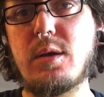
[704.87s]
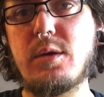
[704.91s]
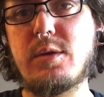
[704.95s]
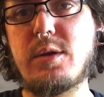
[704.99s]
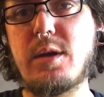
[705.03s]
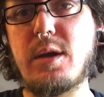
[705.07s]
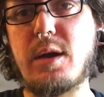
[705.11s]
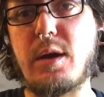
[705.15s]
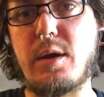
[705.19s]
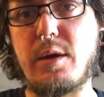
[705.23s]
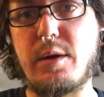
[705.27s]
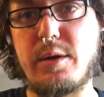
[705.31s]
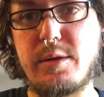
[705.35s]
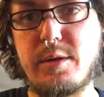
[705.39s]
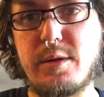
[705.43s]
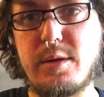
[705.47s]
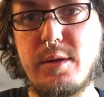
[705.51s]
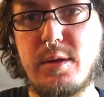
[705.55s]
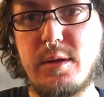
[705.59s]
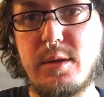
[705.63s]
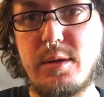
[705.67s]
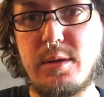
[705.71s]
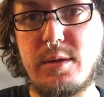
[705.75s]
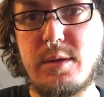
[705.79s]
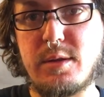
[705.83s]
see how it's
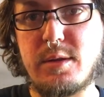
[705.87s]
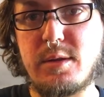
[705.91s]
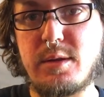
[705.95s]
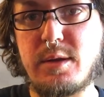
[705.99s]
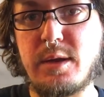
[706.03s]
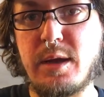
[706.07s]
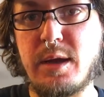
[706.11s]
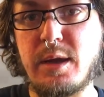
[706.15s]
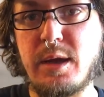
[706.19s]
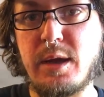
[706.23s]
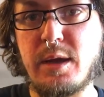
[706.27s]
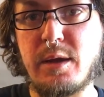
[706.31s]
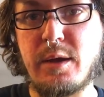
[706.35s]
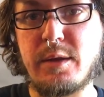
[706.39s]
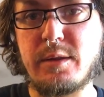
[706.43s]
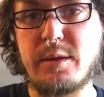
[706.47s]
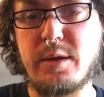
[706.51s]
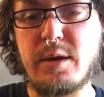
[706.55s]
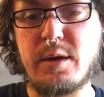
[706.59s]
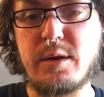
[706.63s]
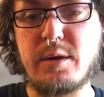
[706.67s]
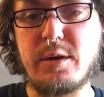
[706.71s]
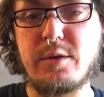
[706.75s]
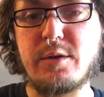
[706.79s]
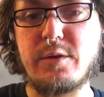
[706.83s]
sticking right there,
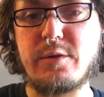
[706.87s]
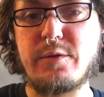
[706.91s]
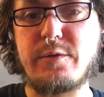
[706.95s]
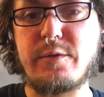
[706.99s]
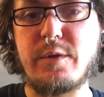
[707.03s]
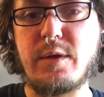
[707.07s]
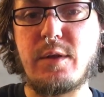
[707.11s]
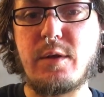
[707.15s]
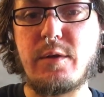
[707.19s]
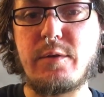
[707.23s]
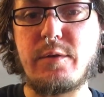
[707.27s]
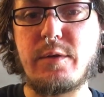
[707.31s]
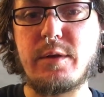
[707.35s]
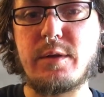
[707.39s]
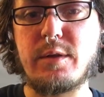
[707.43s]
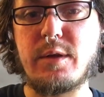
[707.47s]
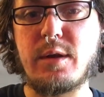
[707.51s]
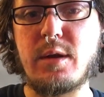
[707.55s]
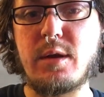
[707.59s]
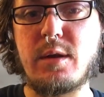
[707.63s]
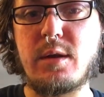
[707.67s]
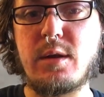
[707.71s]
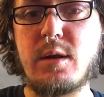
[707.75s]
and it just fell off like that.